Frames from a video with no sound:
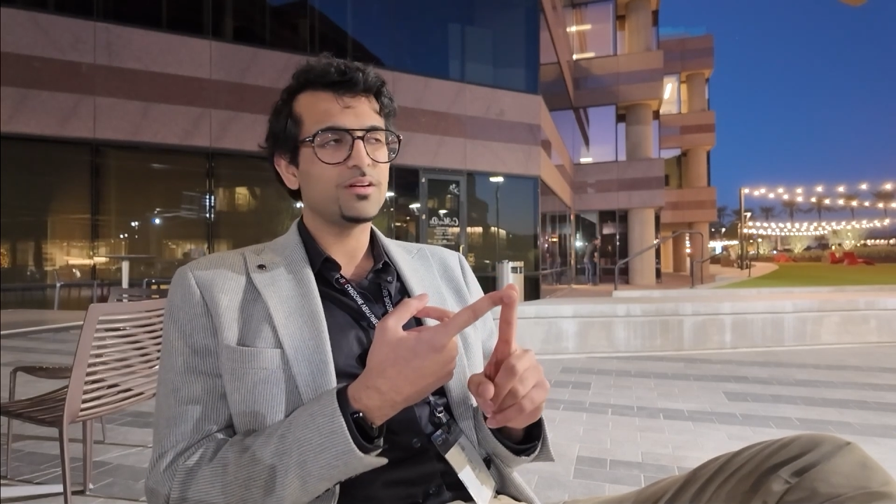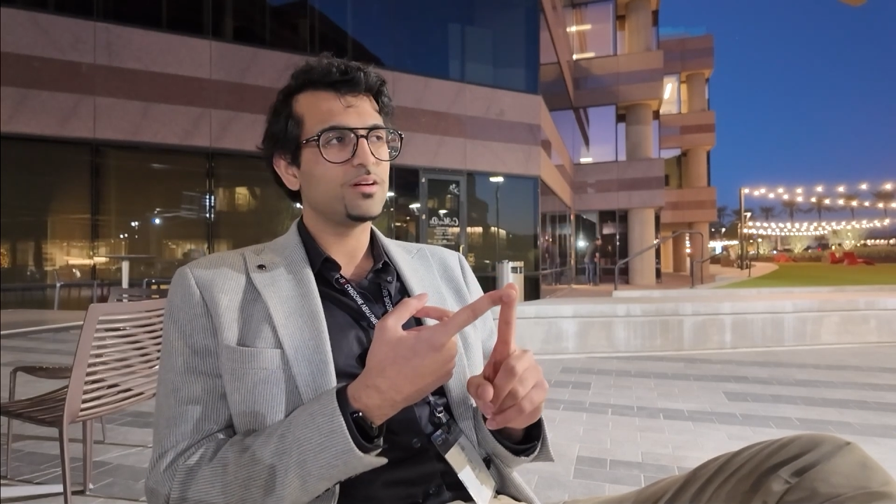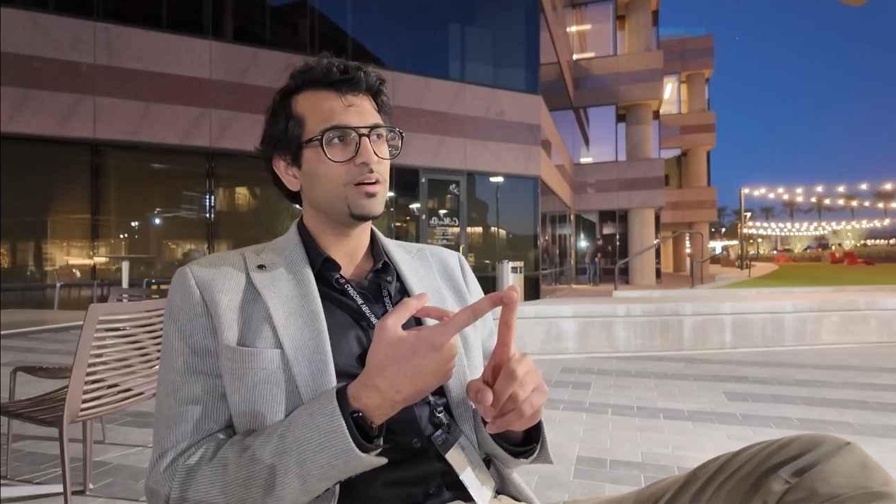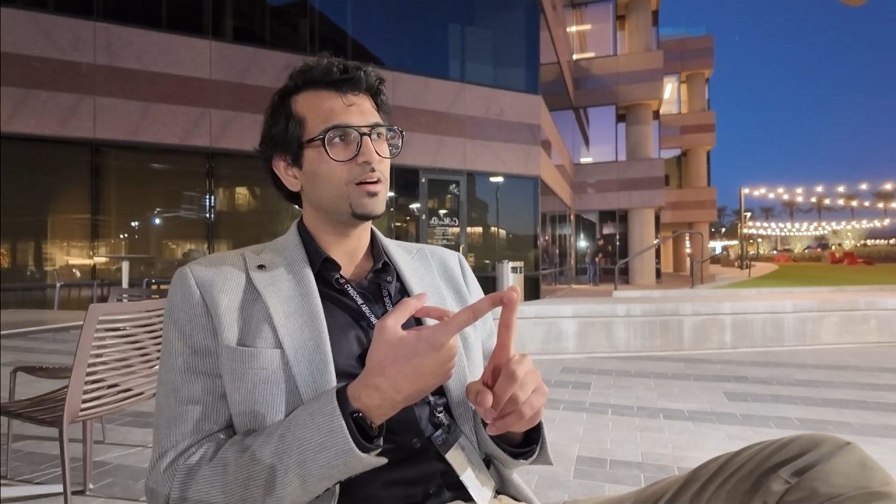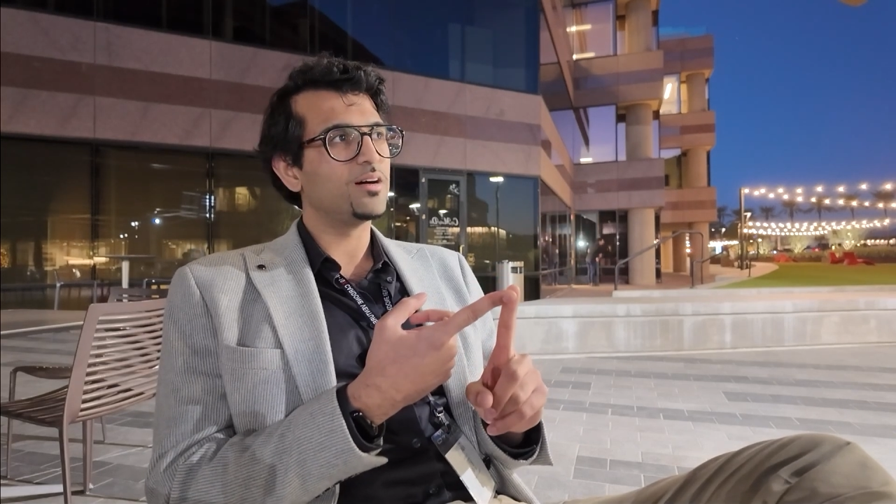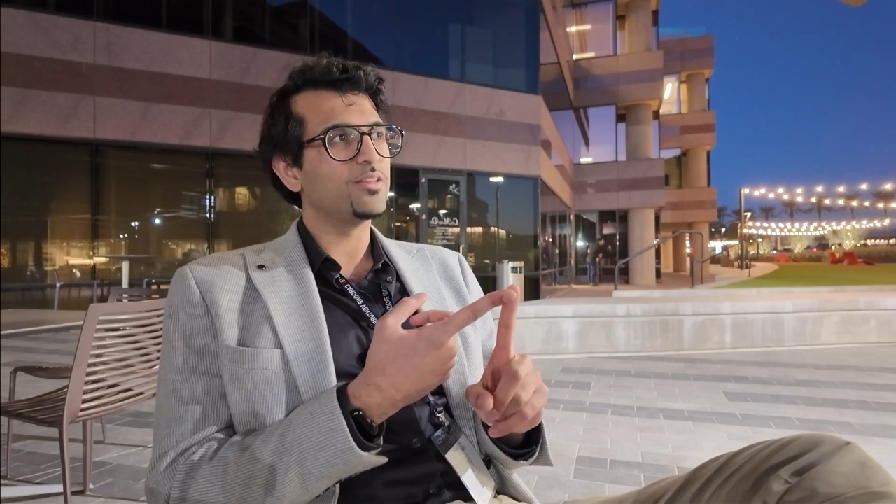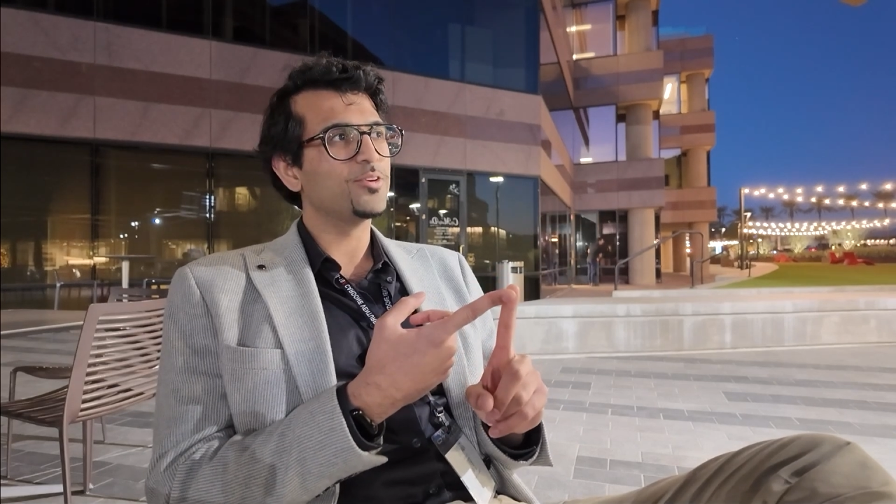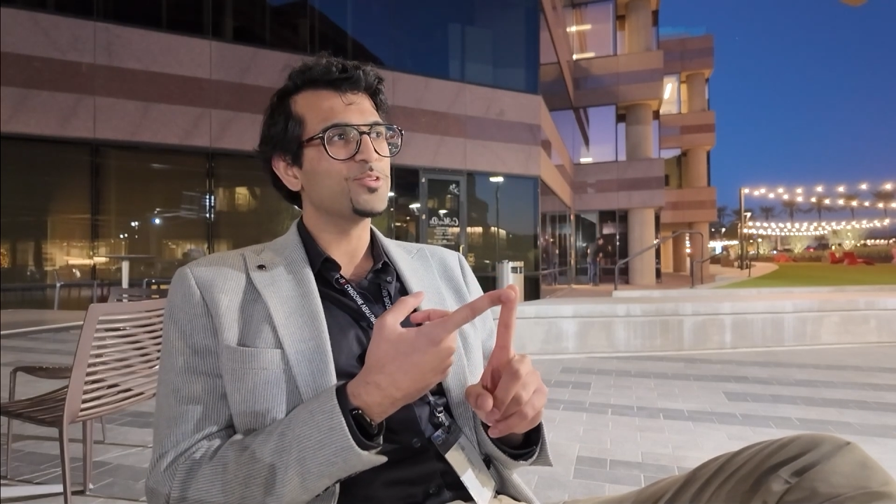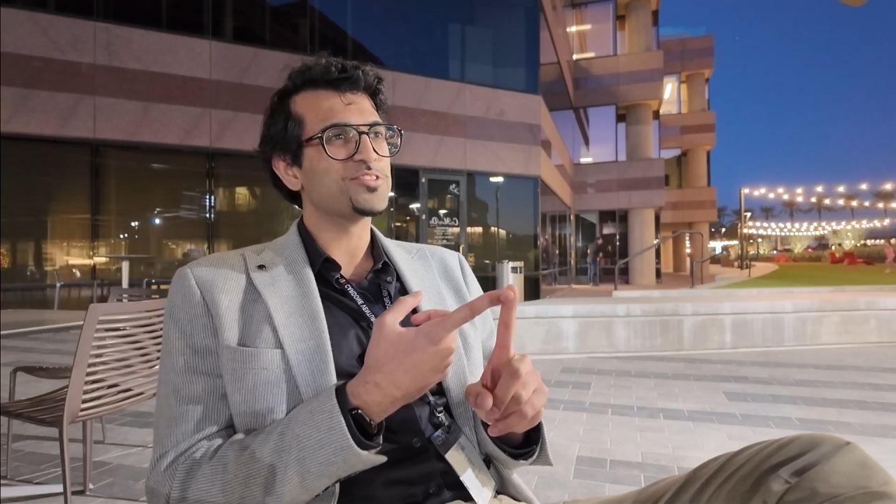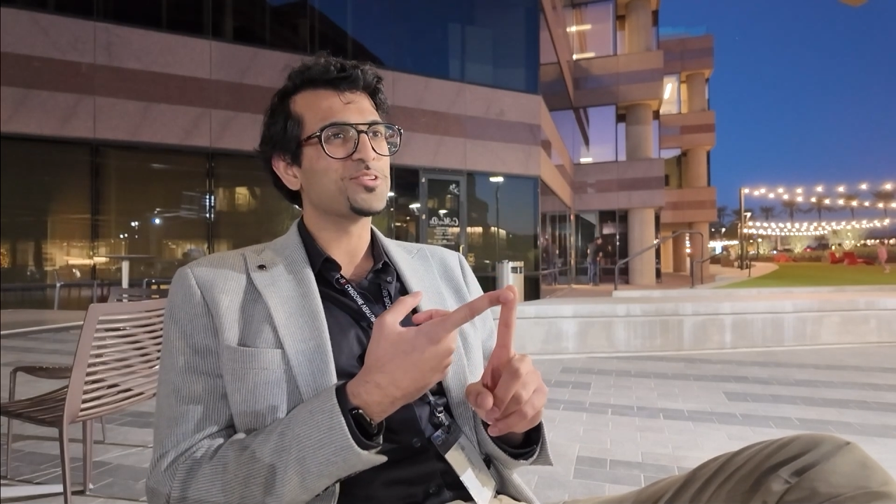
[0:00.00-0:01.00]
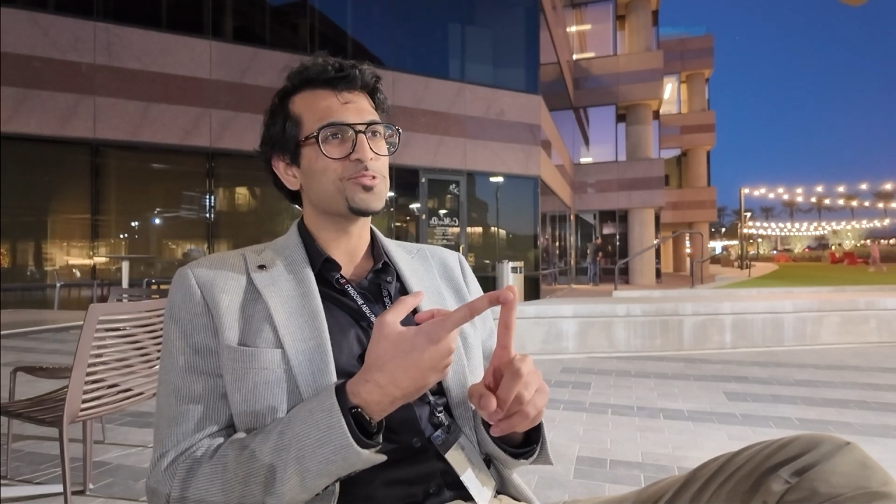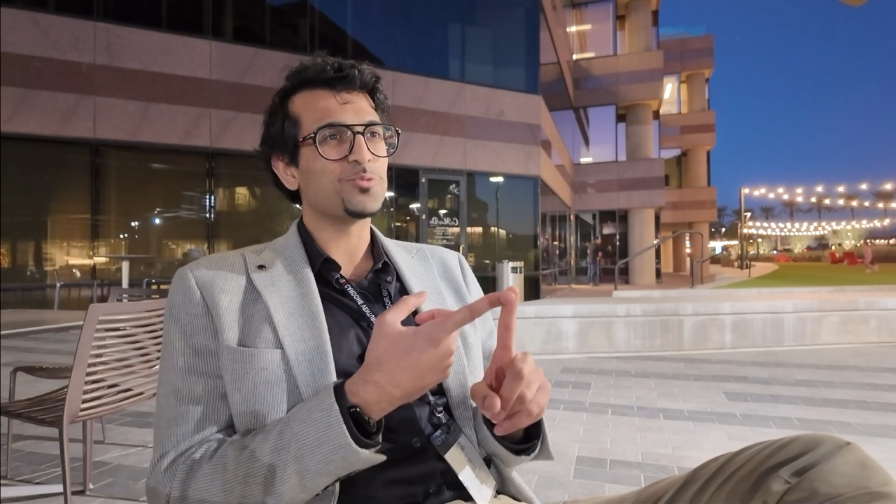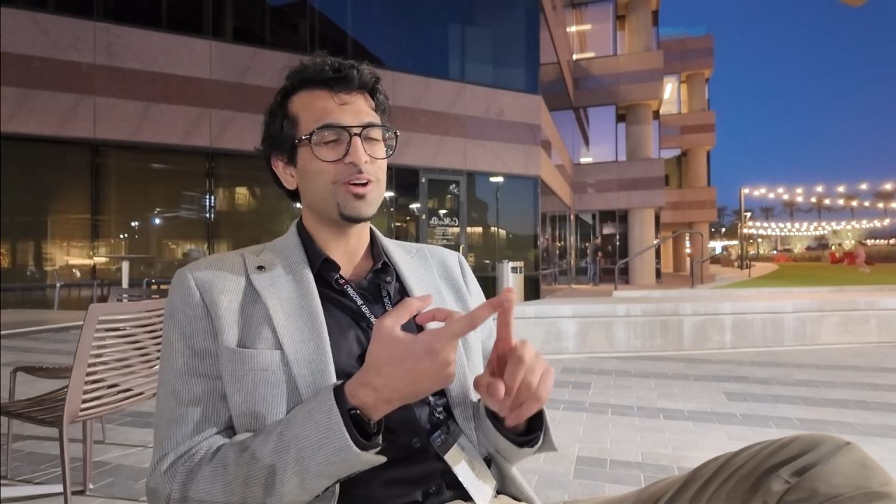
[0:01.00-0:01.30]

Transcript: There was